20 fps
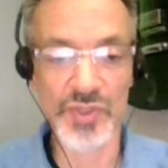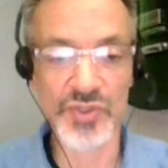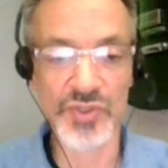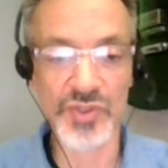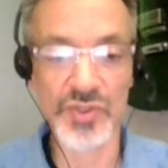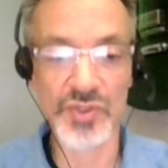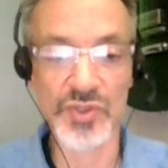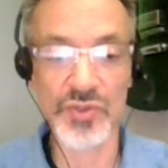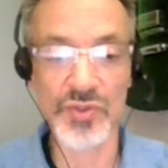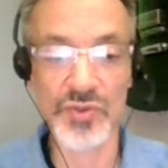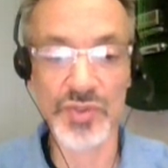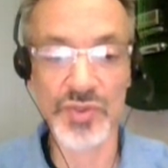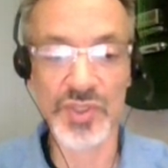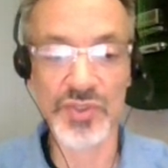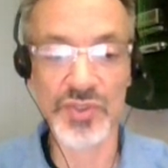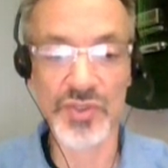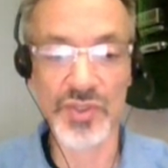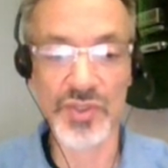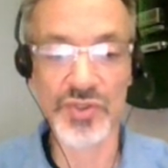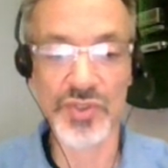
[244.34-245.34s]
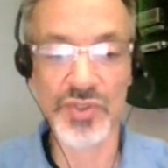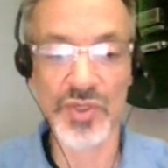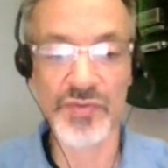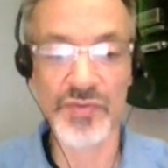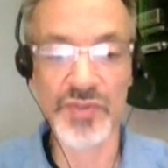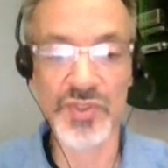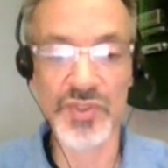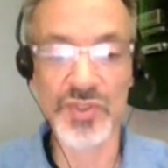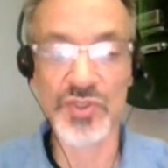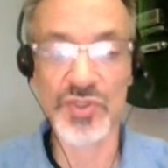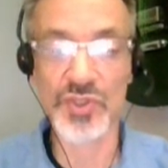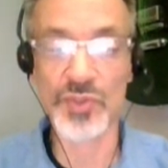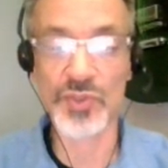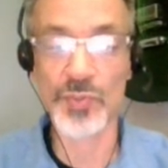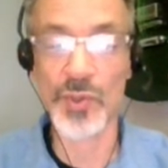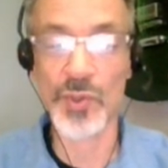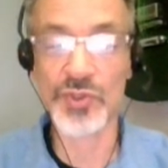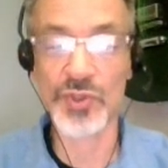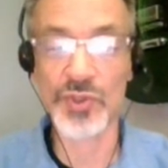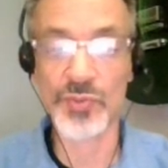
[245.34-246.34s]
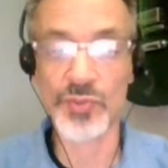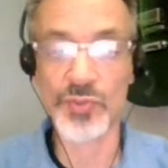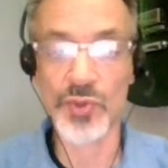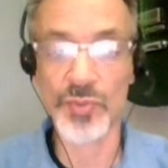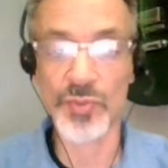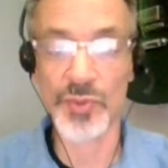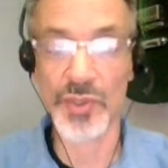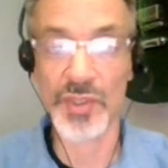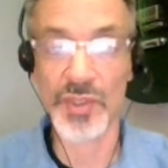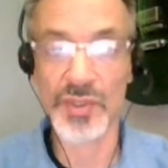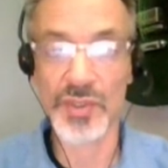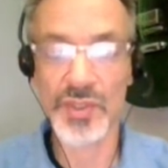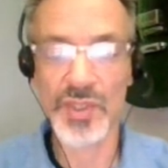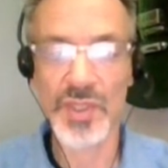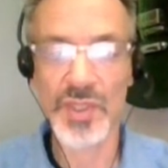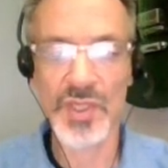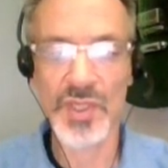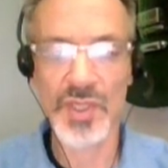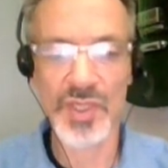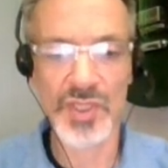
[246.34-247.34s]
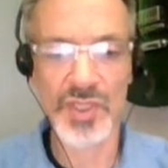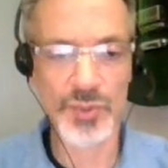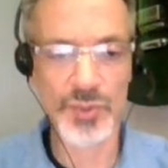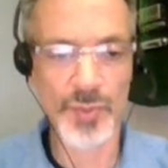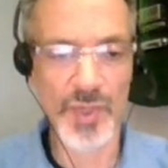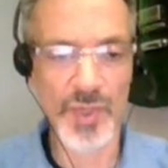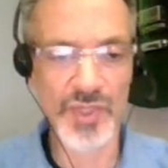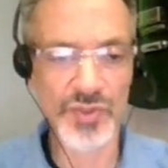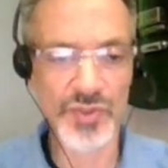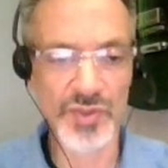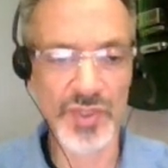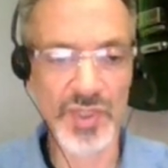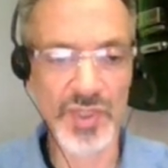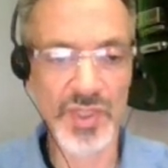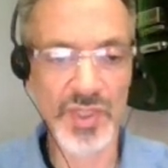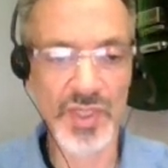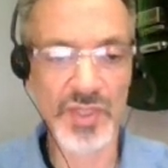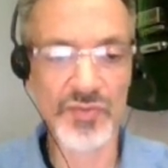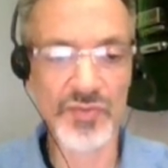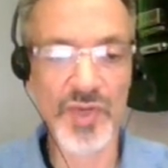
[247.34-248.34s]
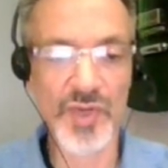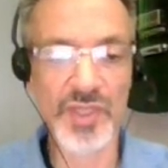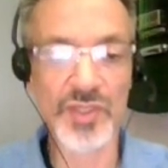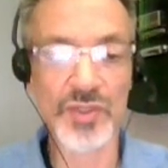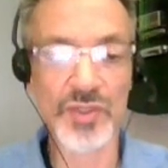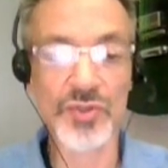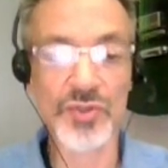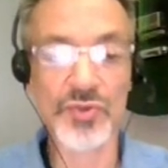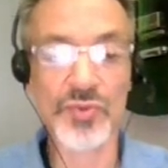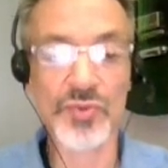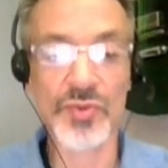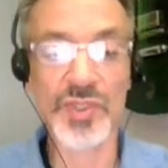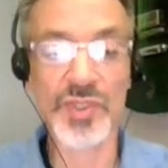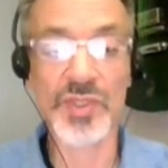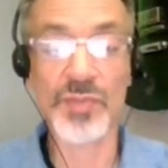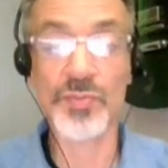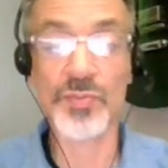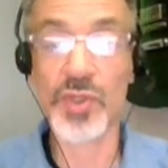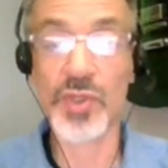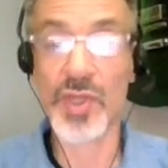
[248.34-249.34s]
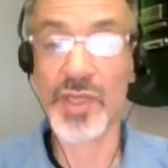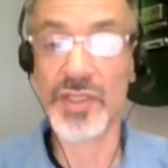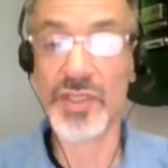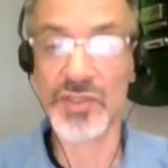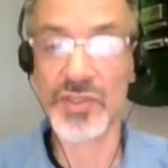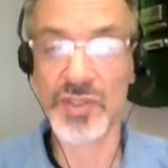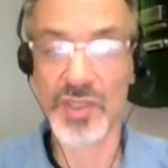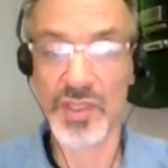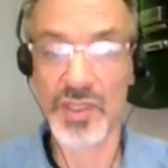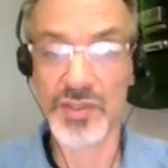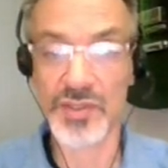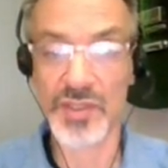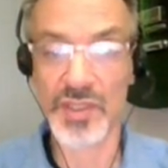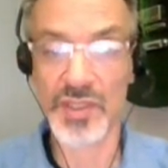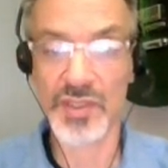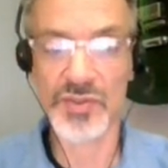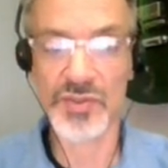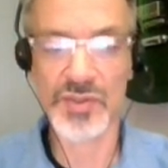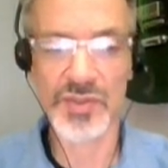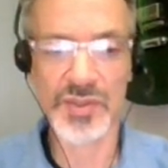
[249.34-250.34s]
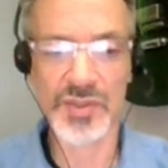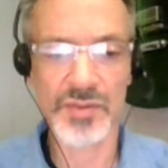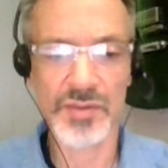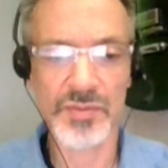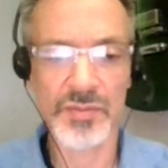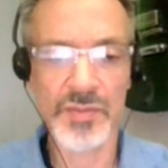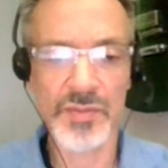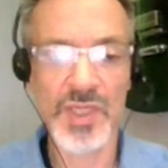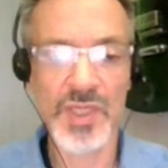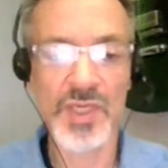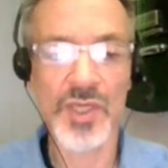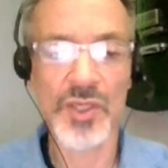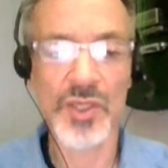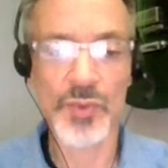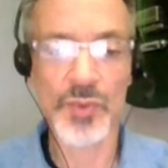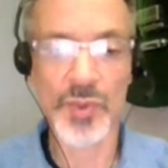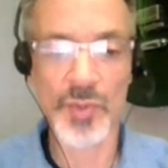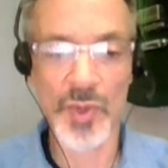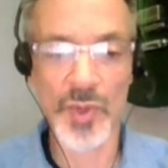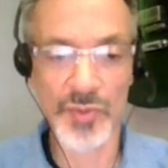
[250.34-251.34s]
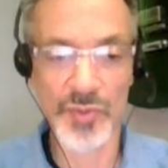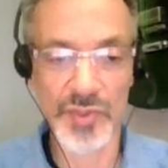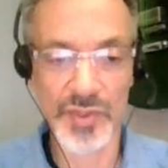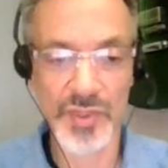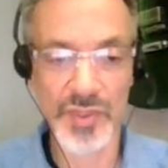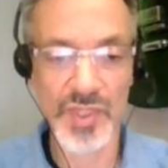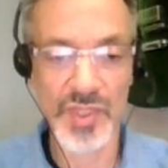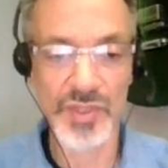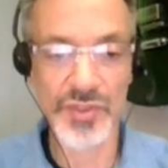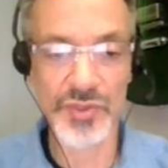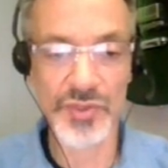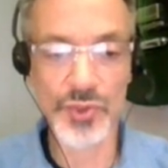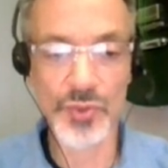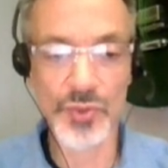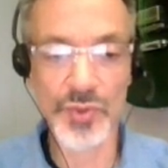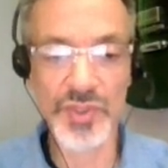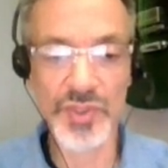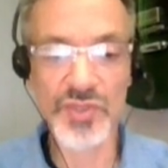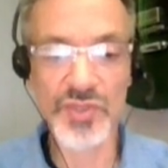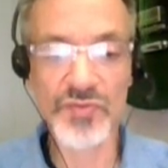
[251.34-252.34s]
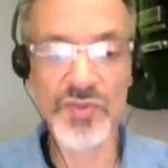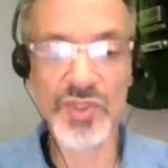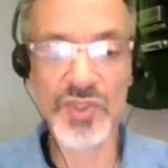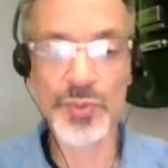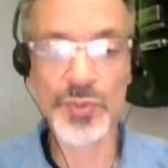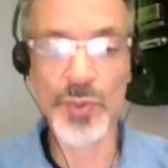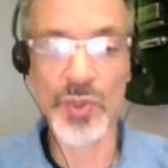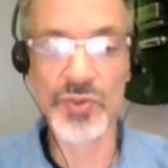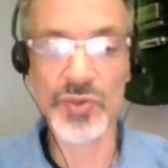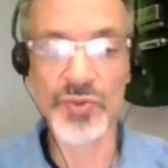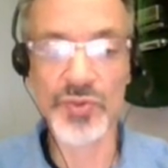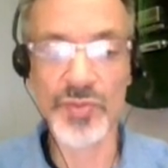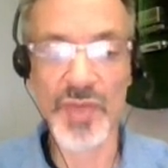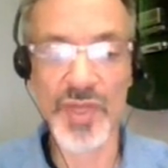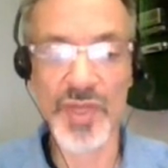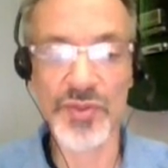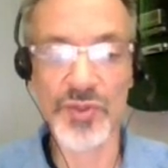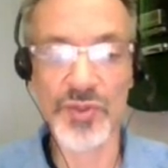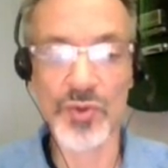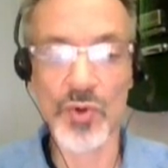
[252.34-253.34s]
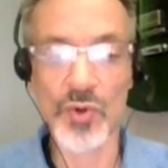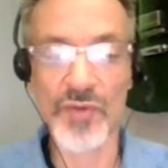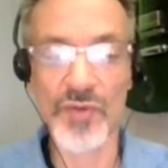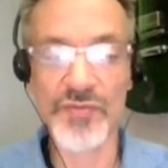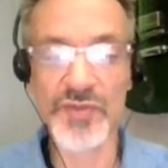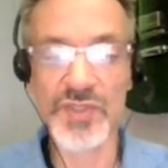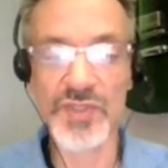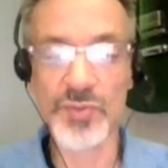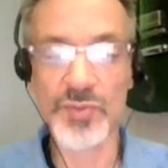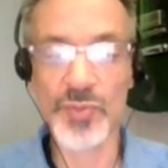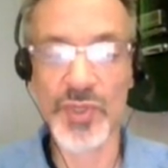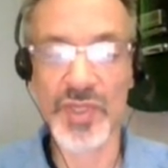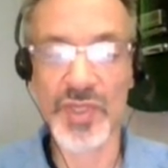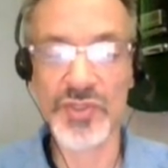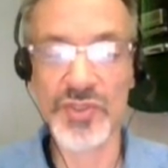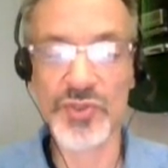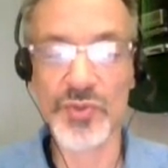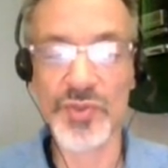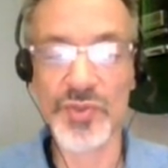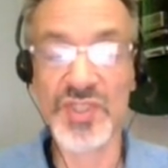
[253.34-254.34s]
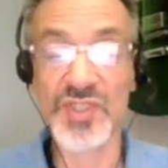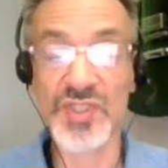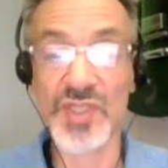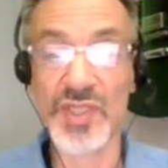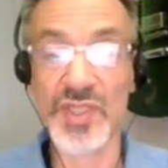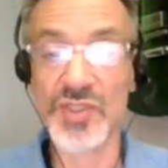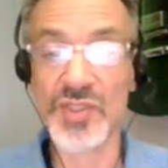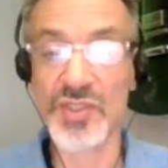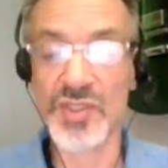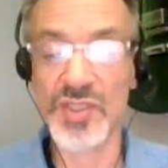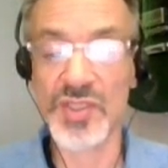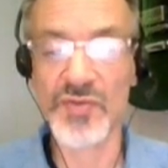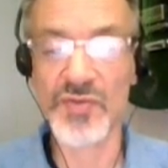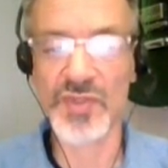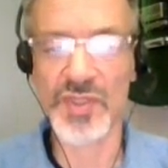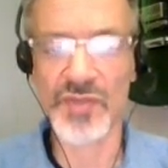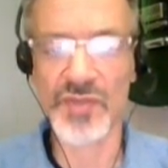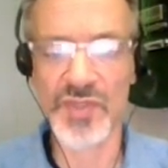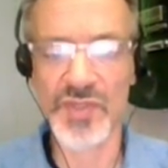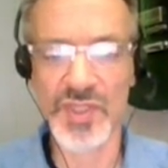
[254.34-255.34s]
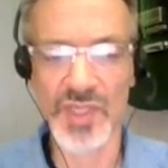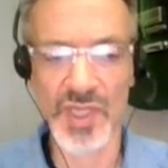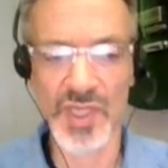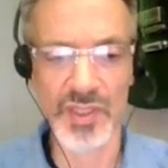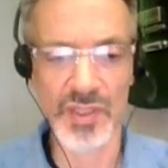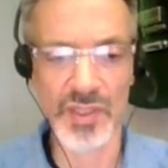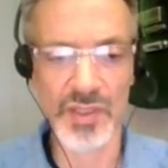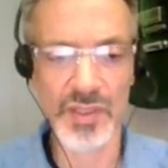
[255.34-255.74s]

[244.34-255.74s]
using such services is most appropriate, especially in regulatory compliance contexts. Remember, the choice of disposal method often depends on the sensitivity of the data,